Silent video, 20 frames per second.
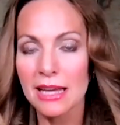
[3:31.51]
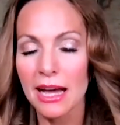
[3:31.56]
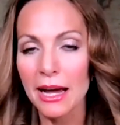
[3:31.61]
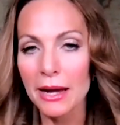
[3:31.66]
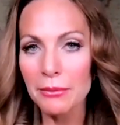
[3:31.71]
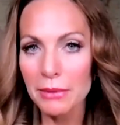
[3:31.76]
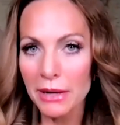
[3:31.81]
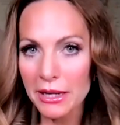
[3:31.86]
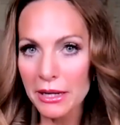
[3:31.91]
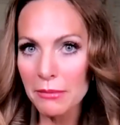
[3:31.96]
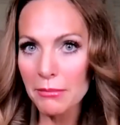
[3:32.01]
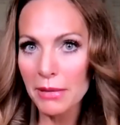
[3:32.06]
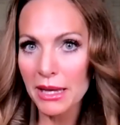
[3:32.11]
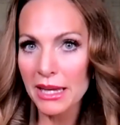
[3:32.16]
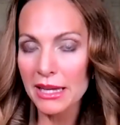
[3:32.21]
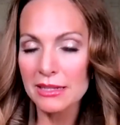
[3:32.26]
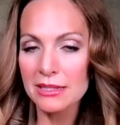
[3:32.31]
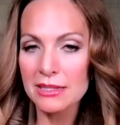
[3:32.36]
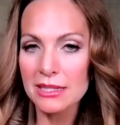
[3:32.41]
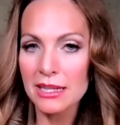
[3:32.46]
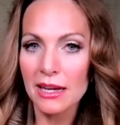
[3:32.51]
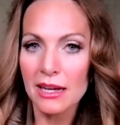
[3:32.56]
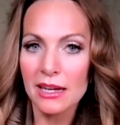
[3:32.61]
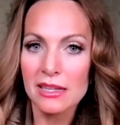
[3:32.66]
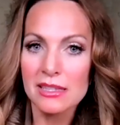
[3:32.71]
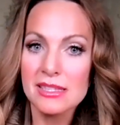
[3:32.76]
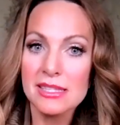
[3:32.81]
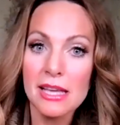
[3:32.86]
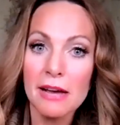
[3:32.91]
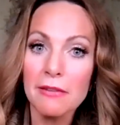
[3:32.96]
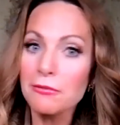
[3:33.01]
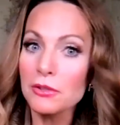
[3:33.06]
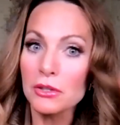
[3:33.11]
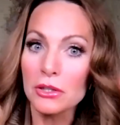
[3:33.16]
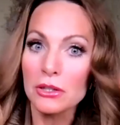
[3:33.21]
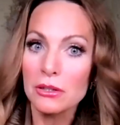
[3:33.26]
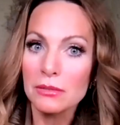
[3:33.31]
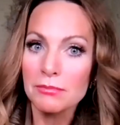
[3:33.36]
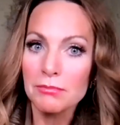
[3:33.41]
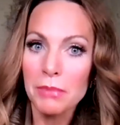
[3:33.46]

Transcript: I recommend several